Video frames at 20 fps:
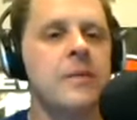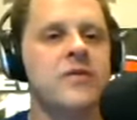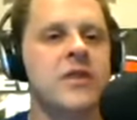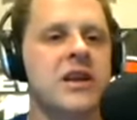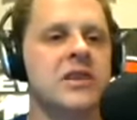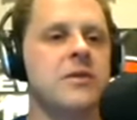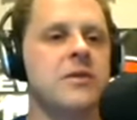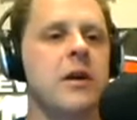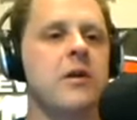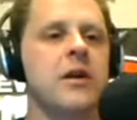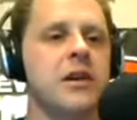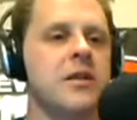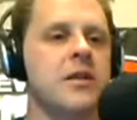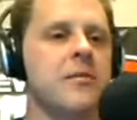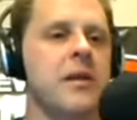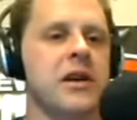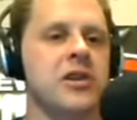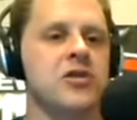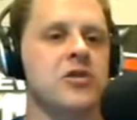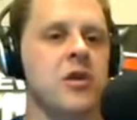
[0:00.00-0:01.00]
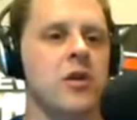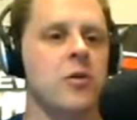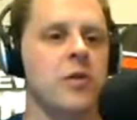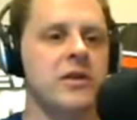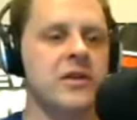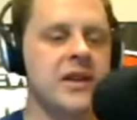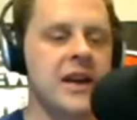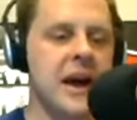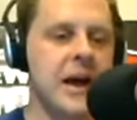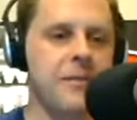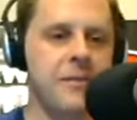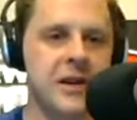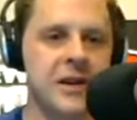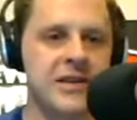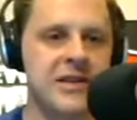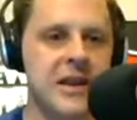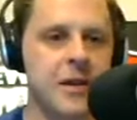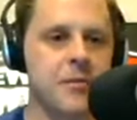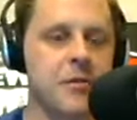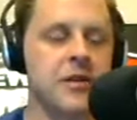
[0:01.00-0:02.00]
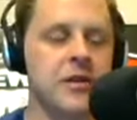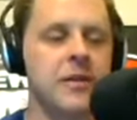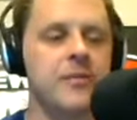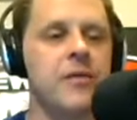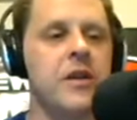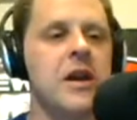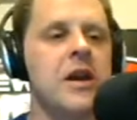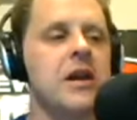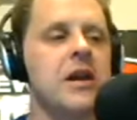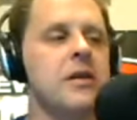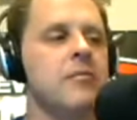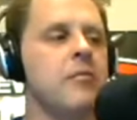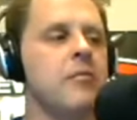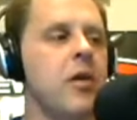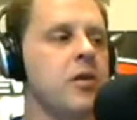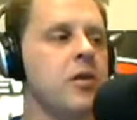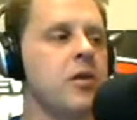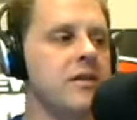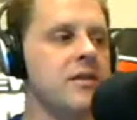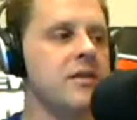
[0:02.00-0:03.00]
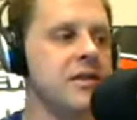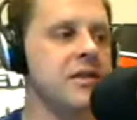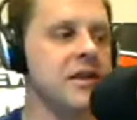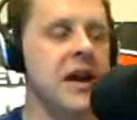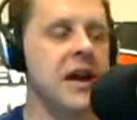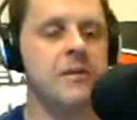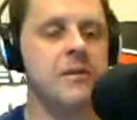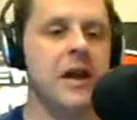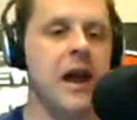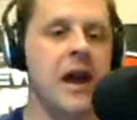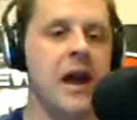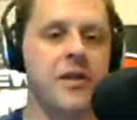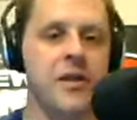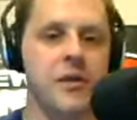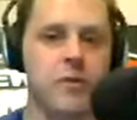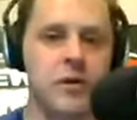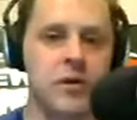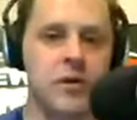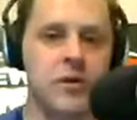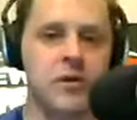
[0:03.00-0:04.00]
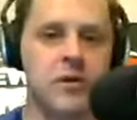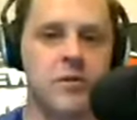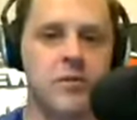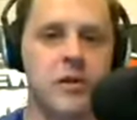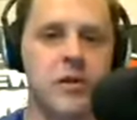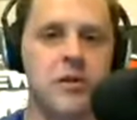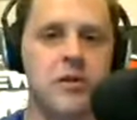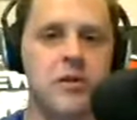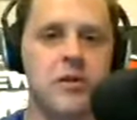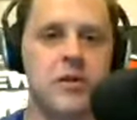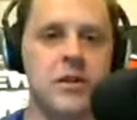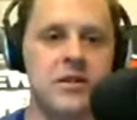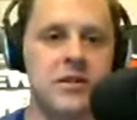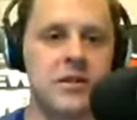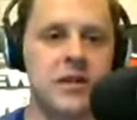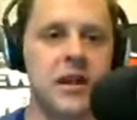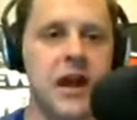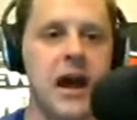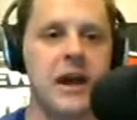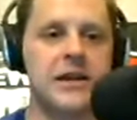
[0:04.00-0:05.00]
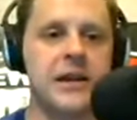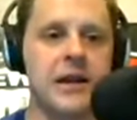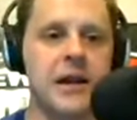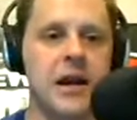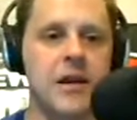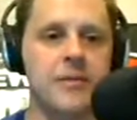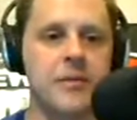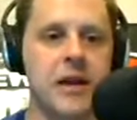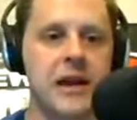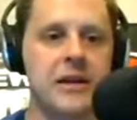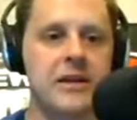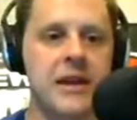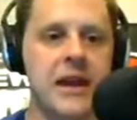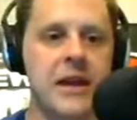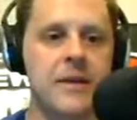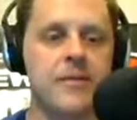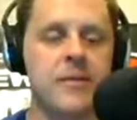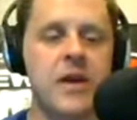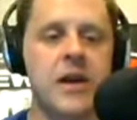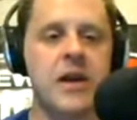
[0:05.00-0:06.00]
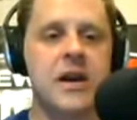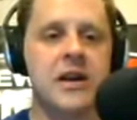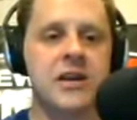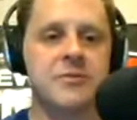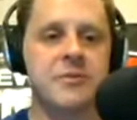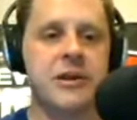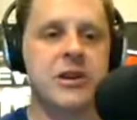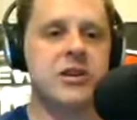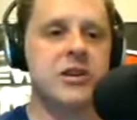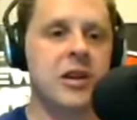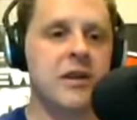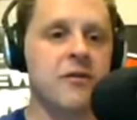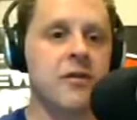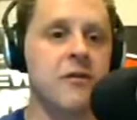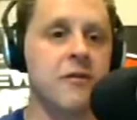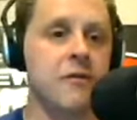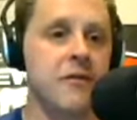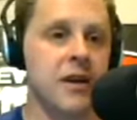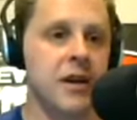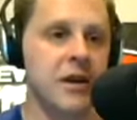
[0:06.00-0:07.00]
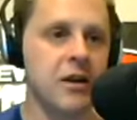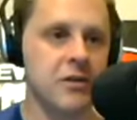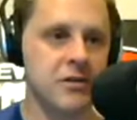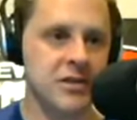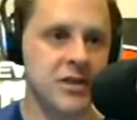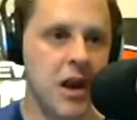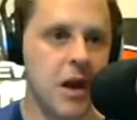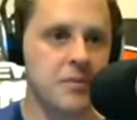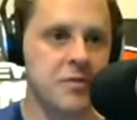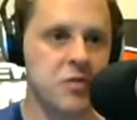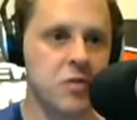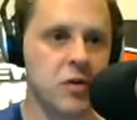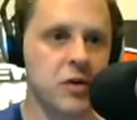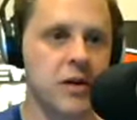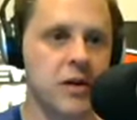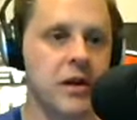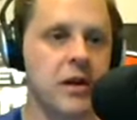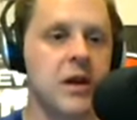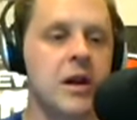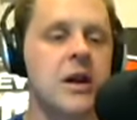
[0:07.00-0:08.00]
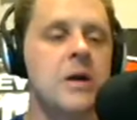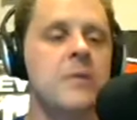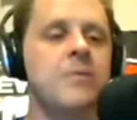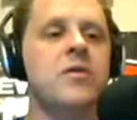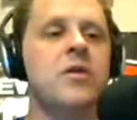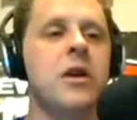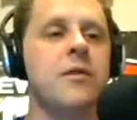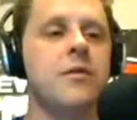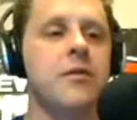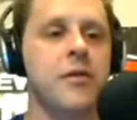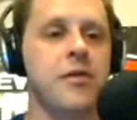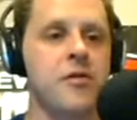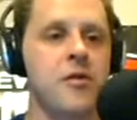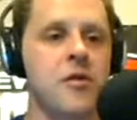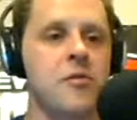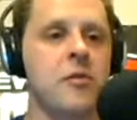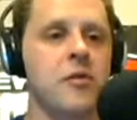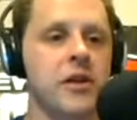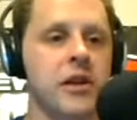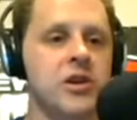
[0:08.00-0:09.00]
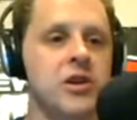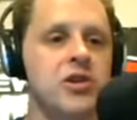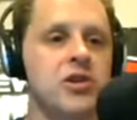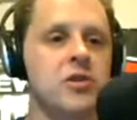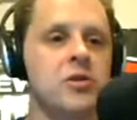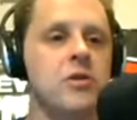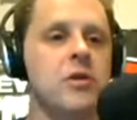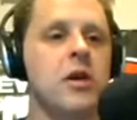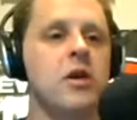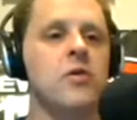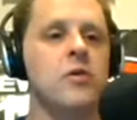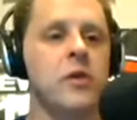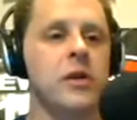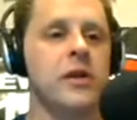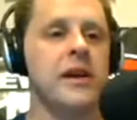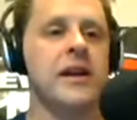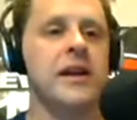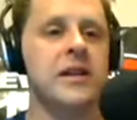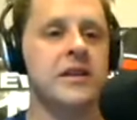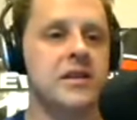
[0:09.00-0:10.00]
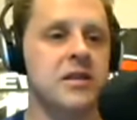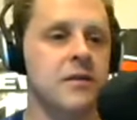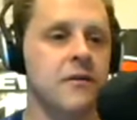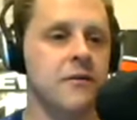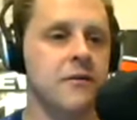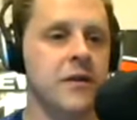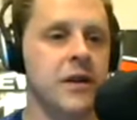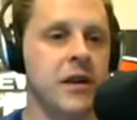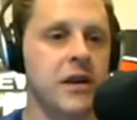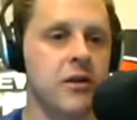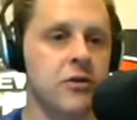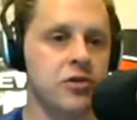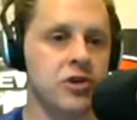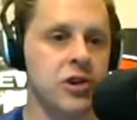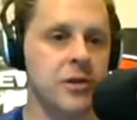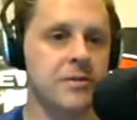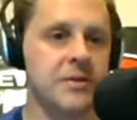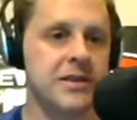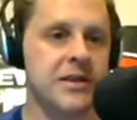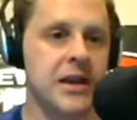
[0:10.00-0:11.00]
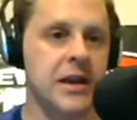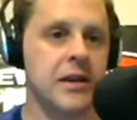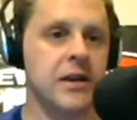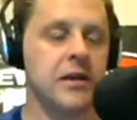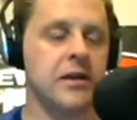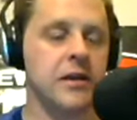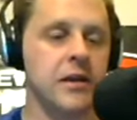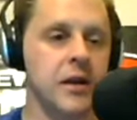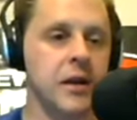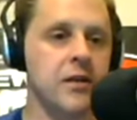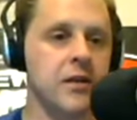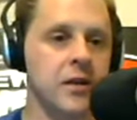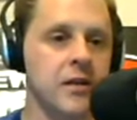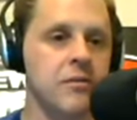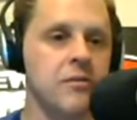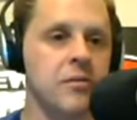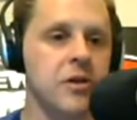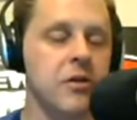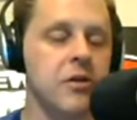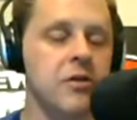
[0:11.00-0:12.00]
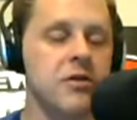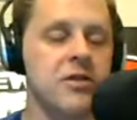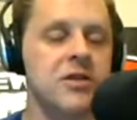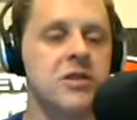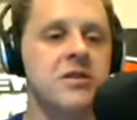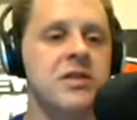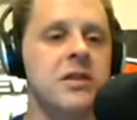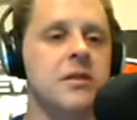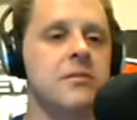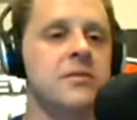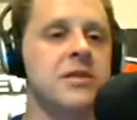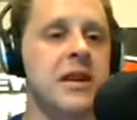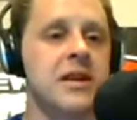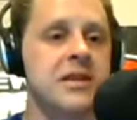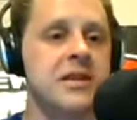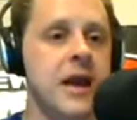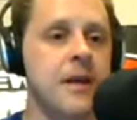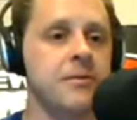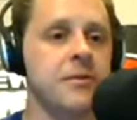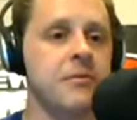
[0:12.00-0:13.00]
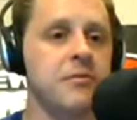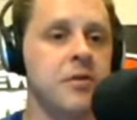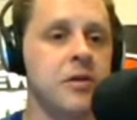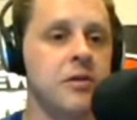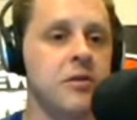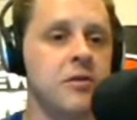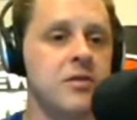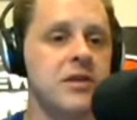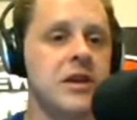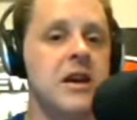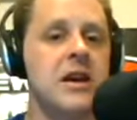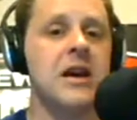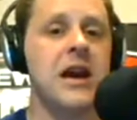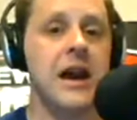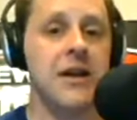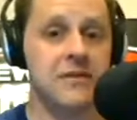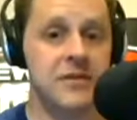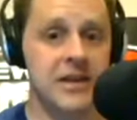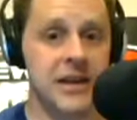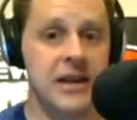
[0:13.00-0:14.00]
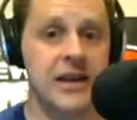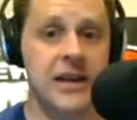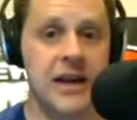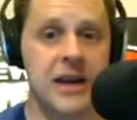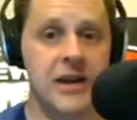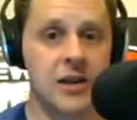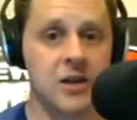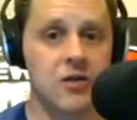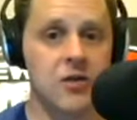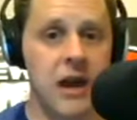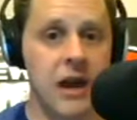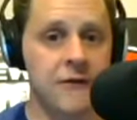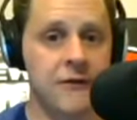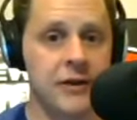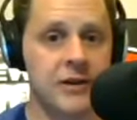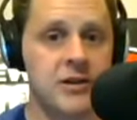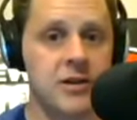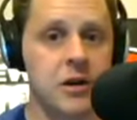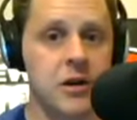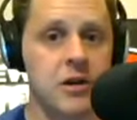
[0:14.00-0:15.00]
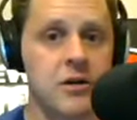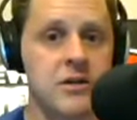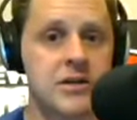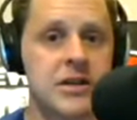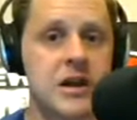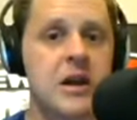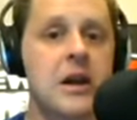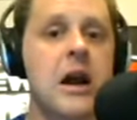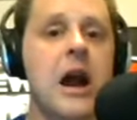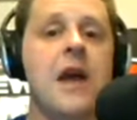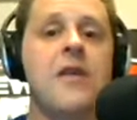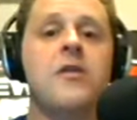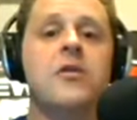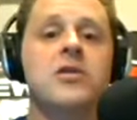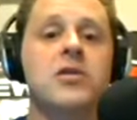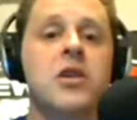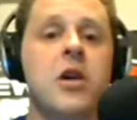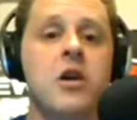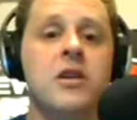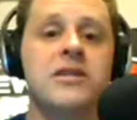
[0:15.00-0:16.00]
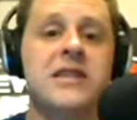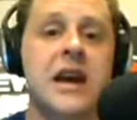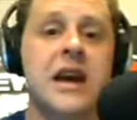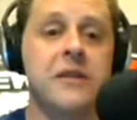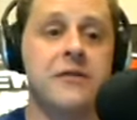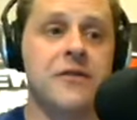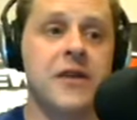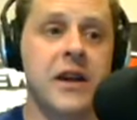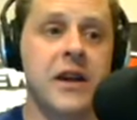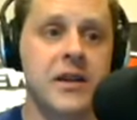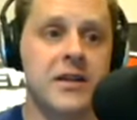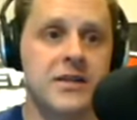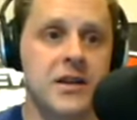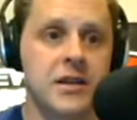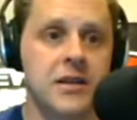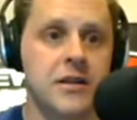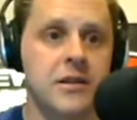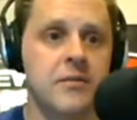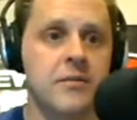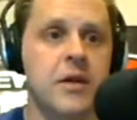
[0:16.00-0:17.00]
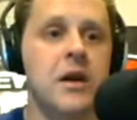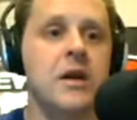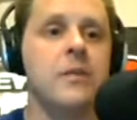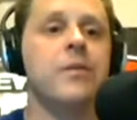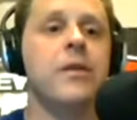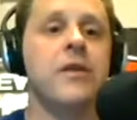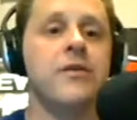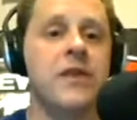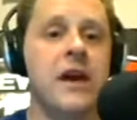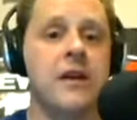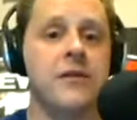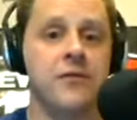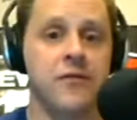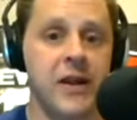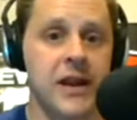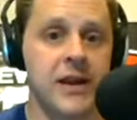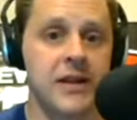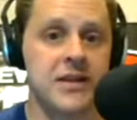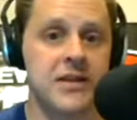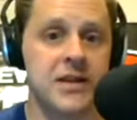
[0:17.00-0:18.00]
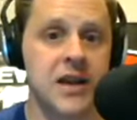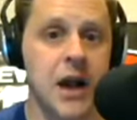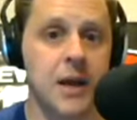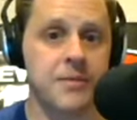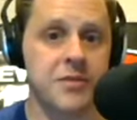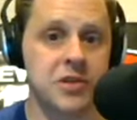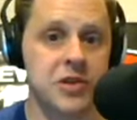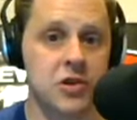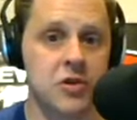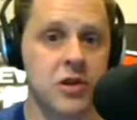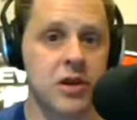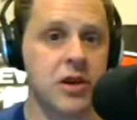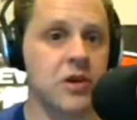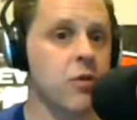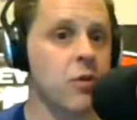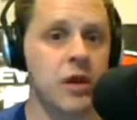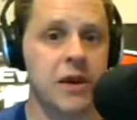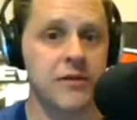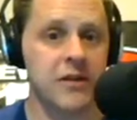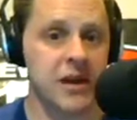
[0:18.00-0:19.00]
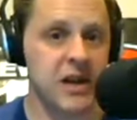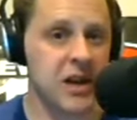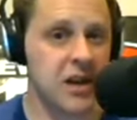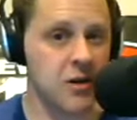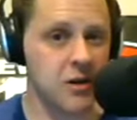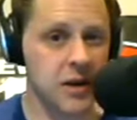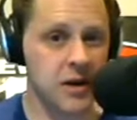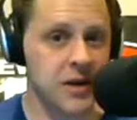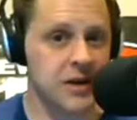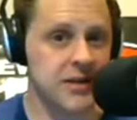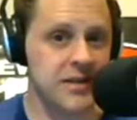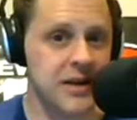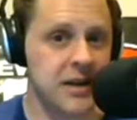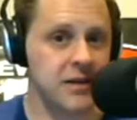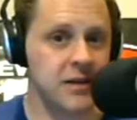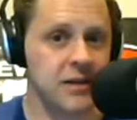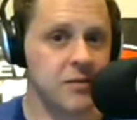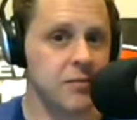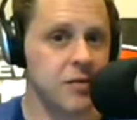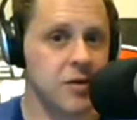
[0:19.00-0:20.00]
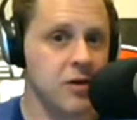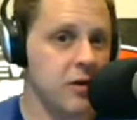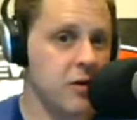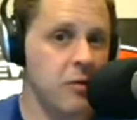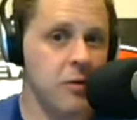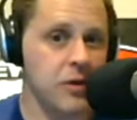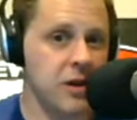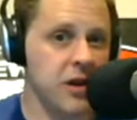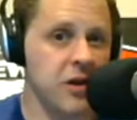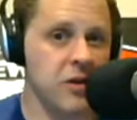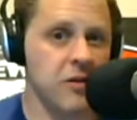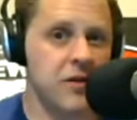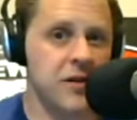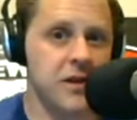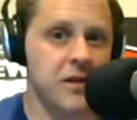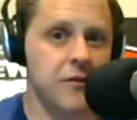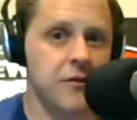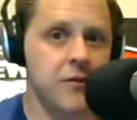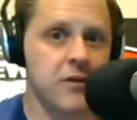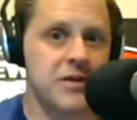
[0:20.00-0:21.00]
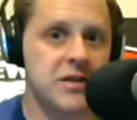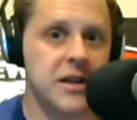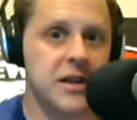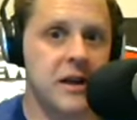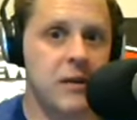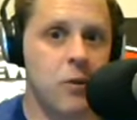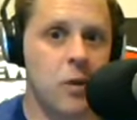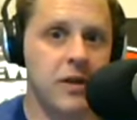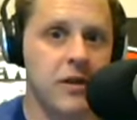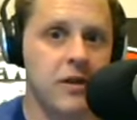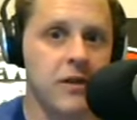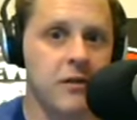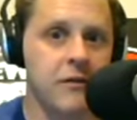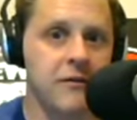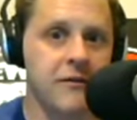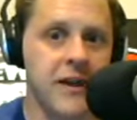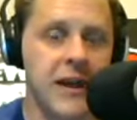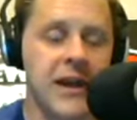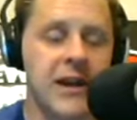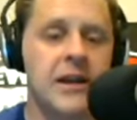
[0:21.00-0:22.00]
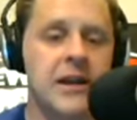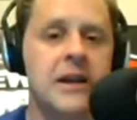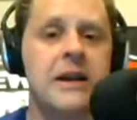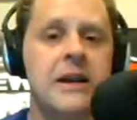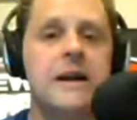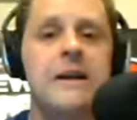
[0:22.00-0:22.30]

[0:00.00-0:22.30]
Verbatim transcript: That's why I wanted to make sure it wasn't happening separately. Most of the time, Kathy, when your computer is locking up like that, especially if the video stops working, you have a thermal issue related to the video chipset in the in the computer. So some desktop computers have dedicated graphics cards, and those cards have fans on them. If that fan stops turning, you won't even hear it inside the computer. You won't hear the difference of that one little fan.